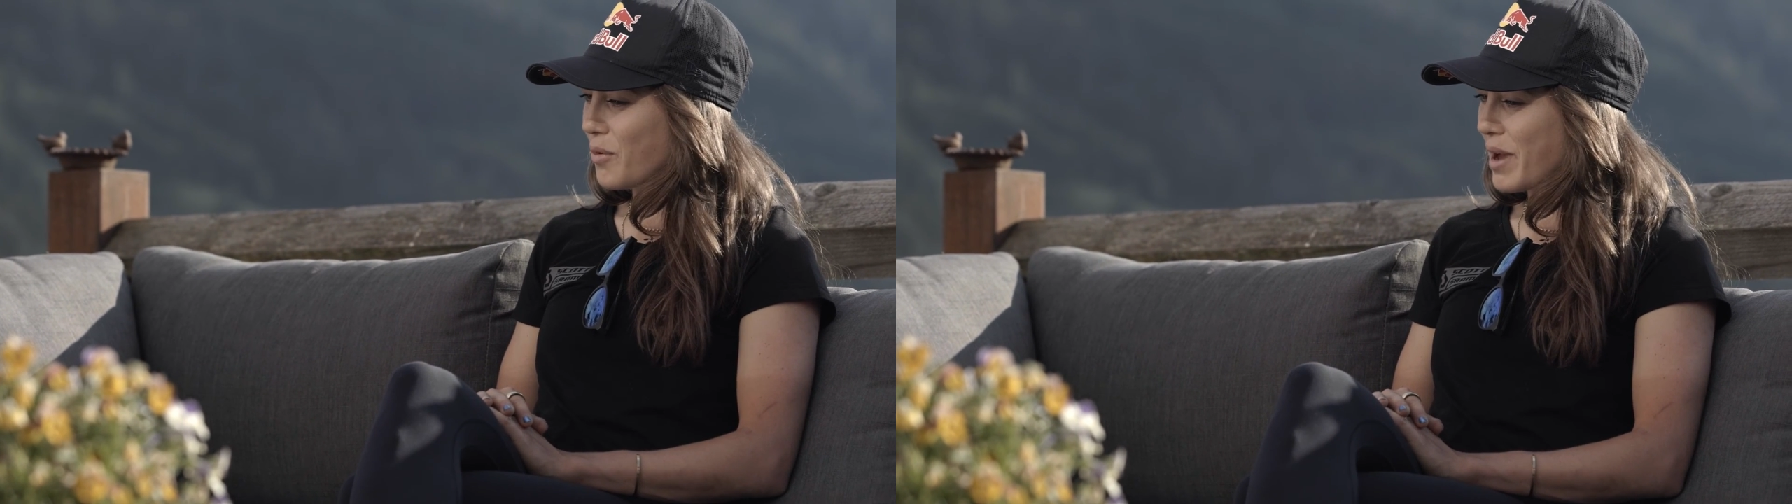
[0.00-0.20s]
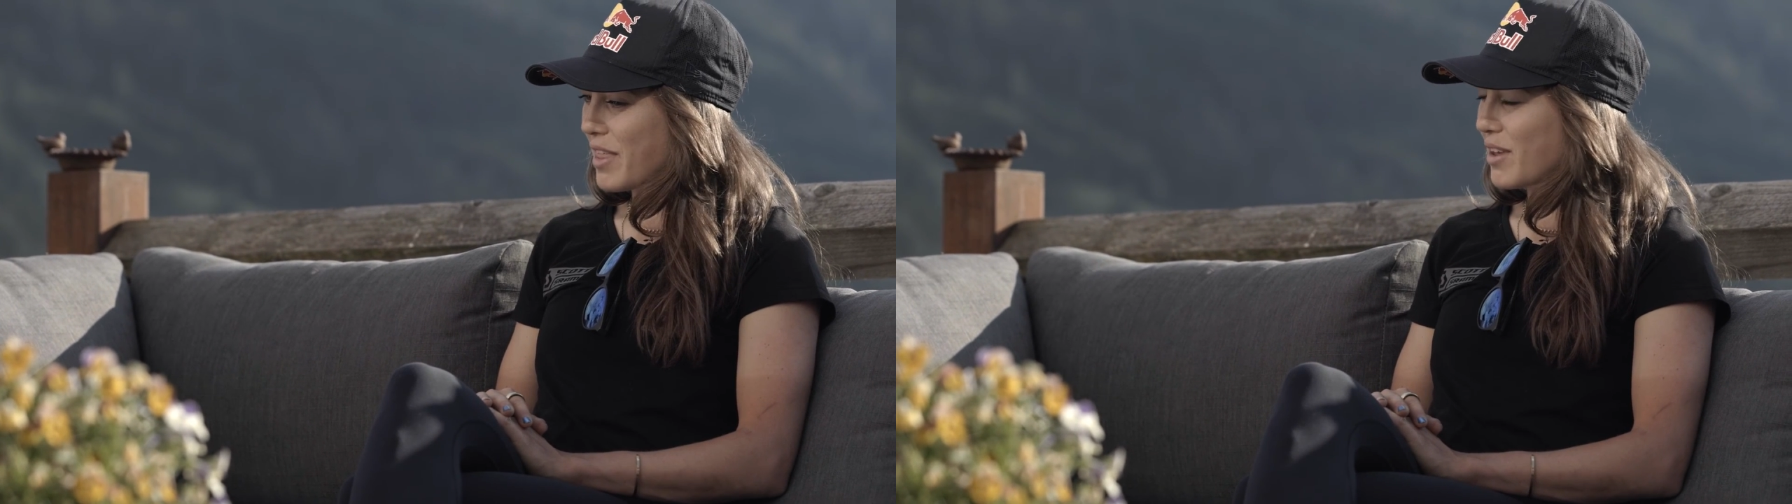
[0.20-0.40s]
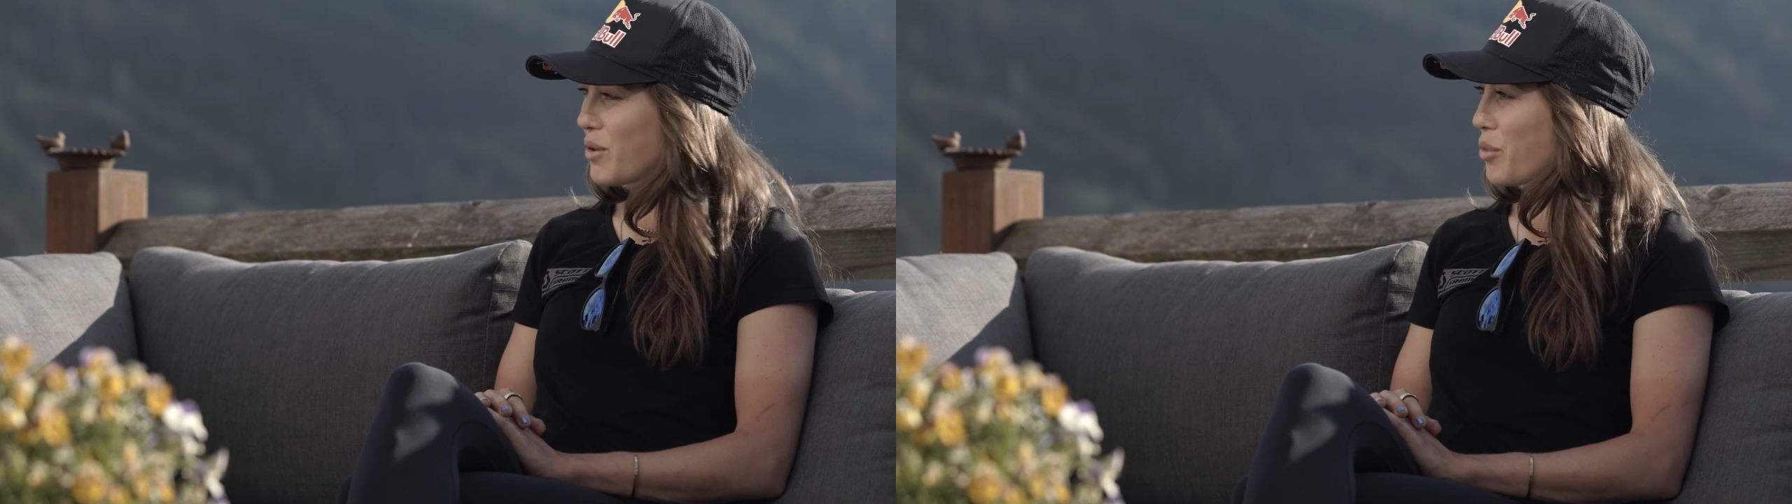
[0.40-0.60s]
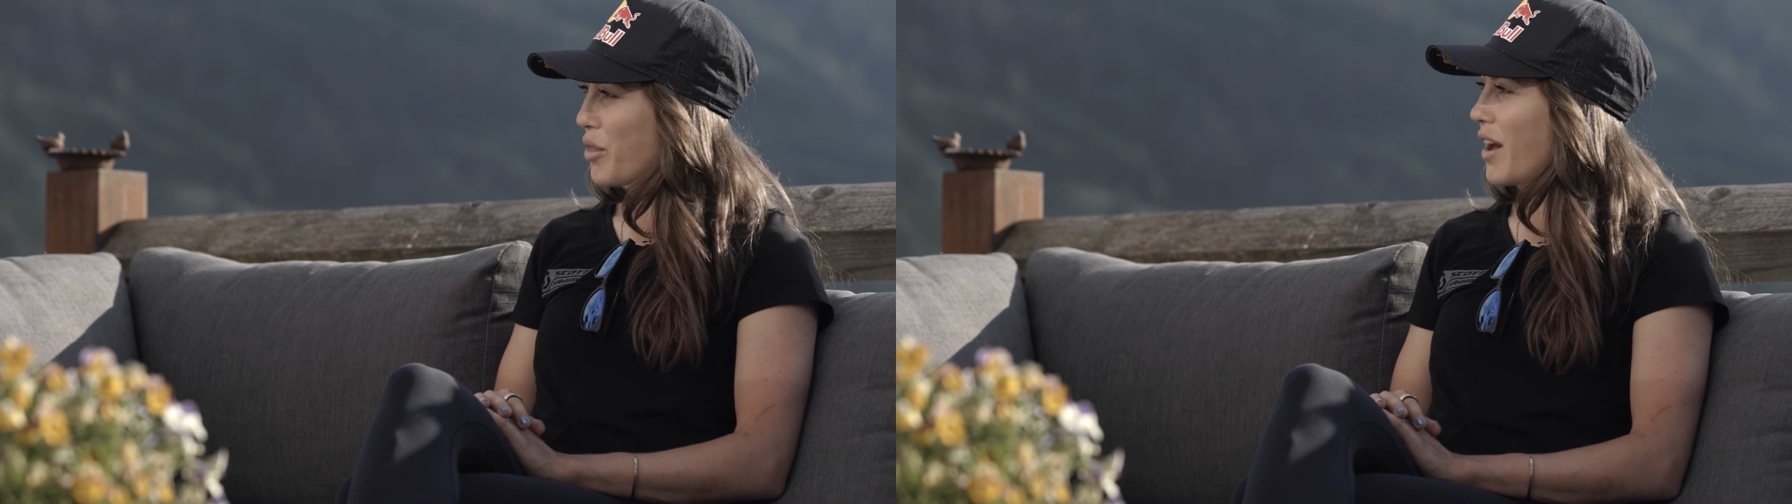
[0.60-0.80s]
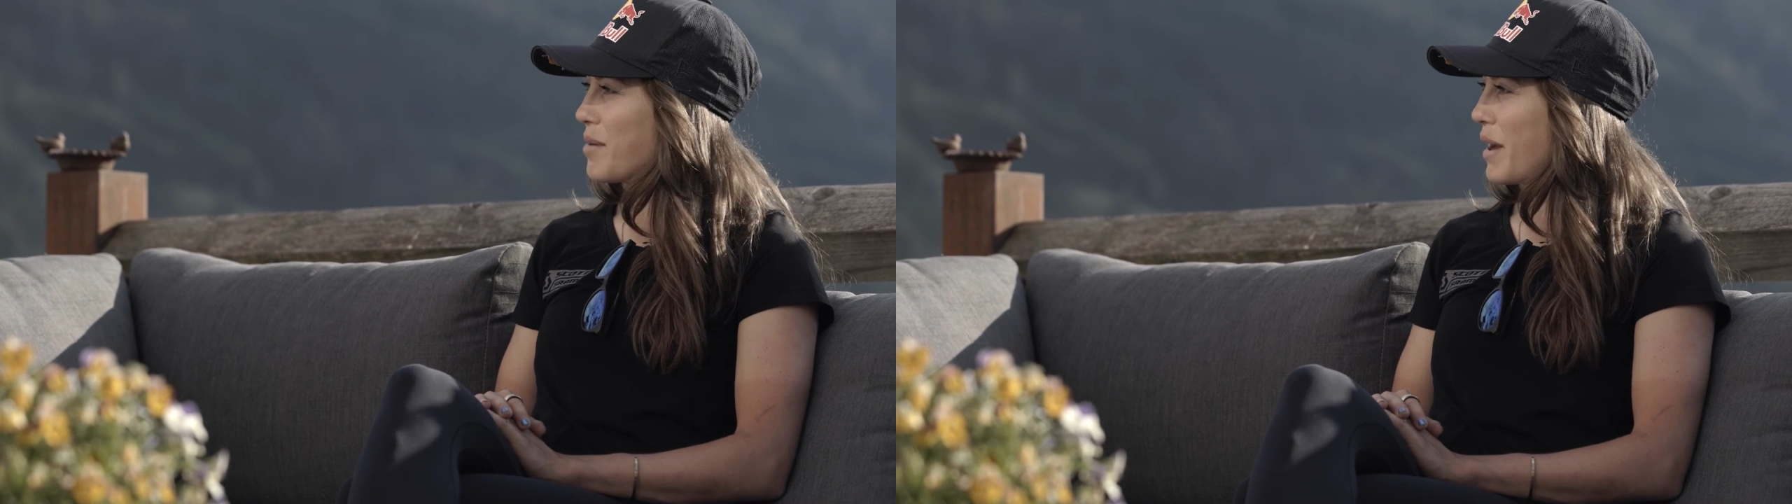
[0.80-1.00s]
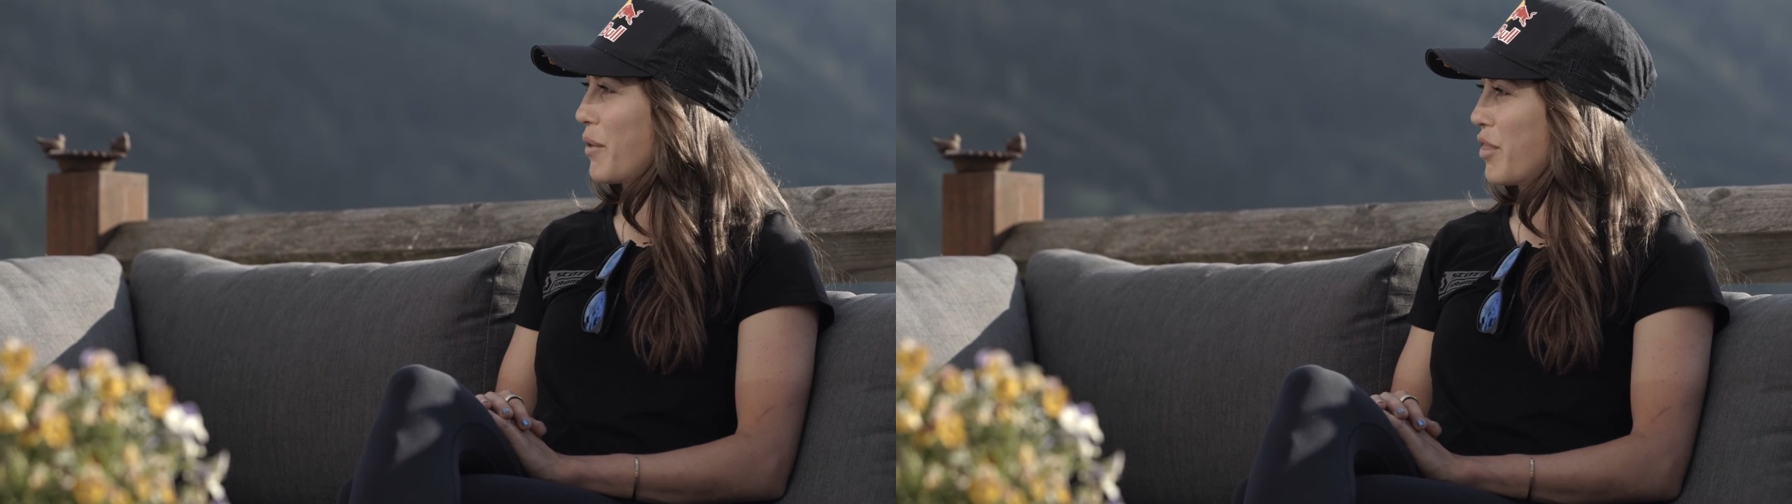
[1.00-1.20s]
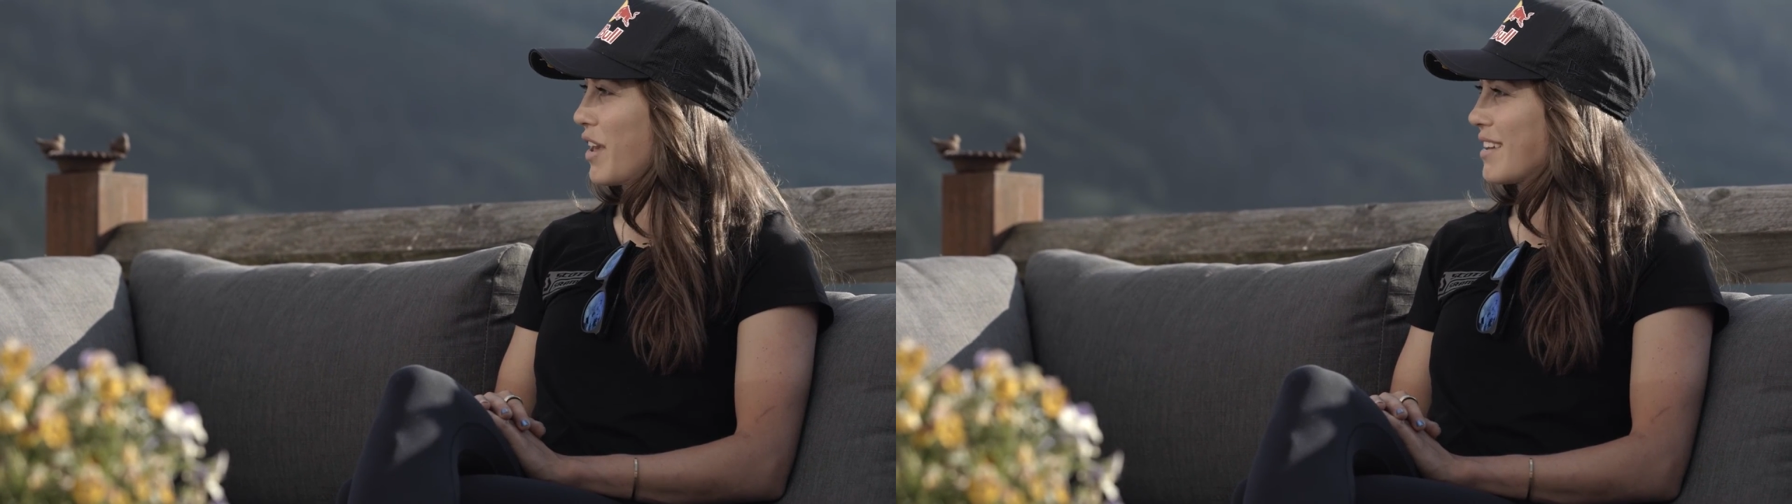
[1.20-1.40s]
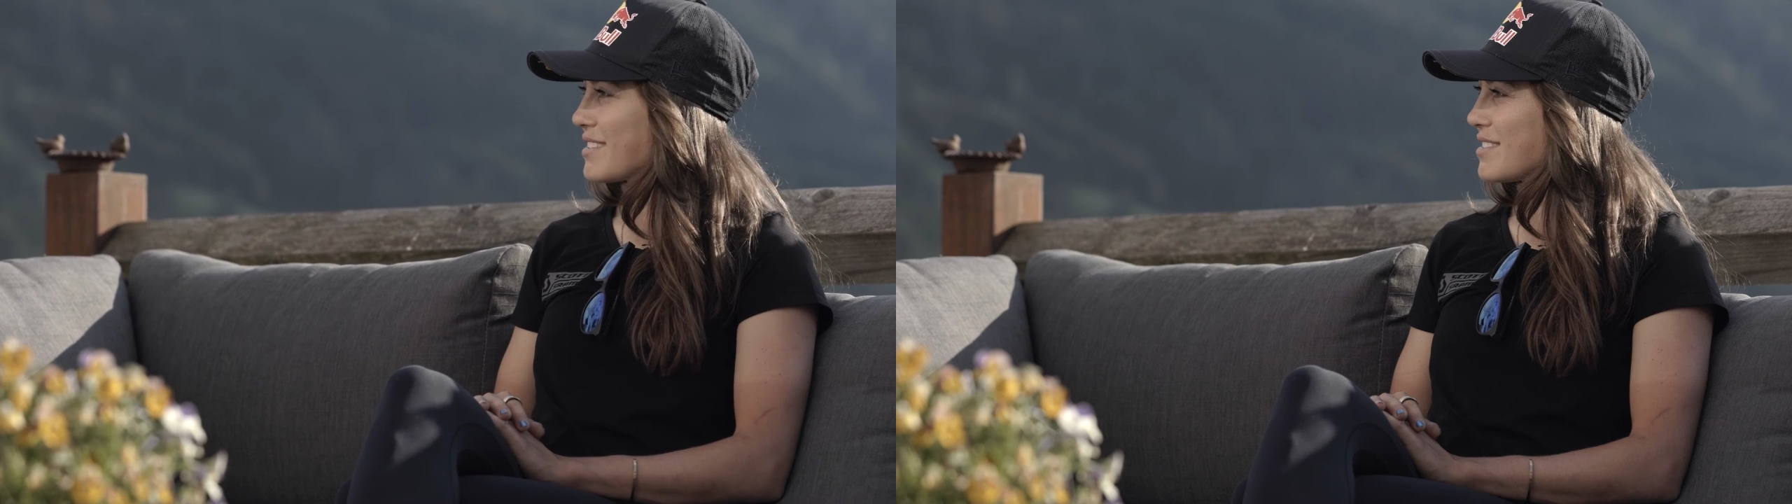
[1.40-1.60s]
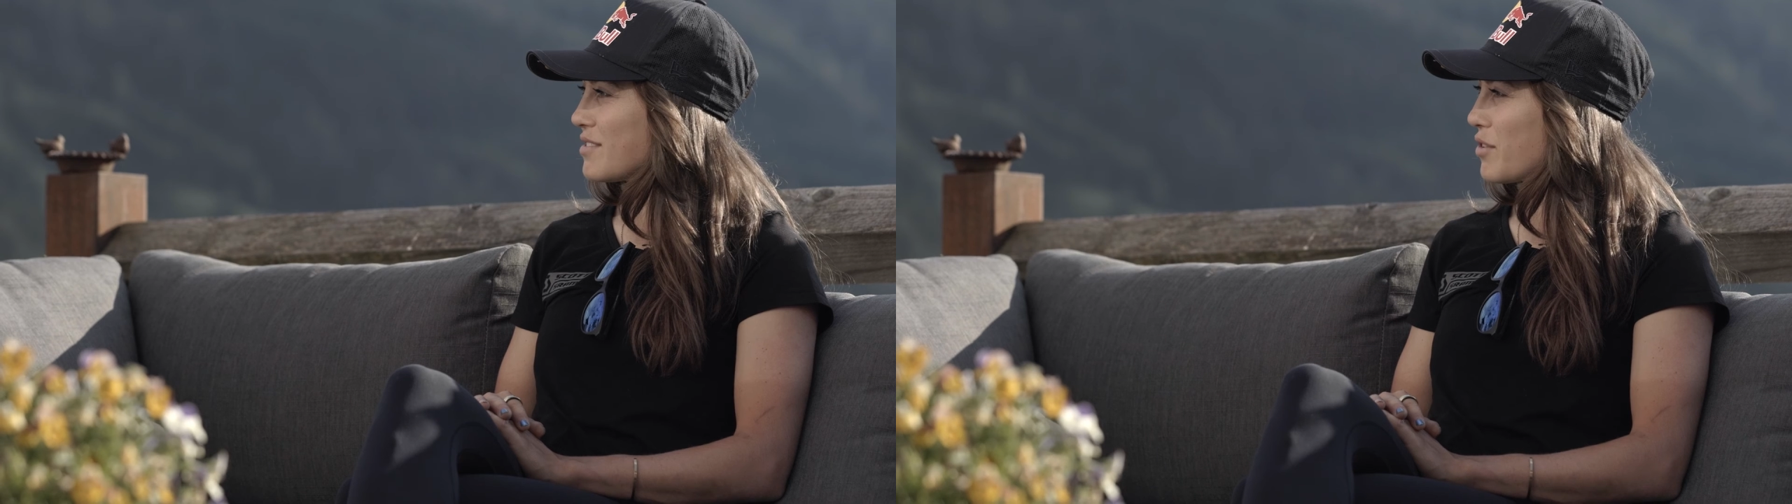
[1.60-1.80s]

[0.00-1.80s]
way that you thought about things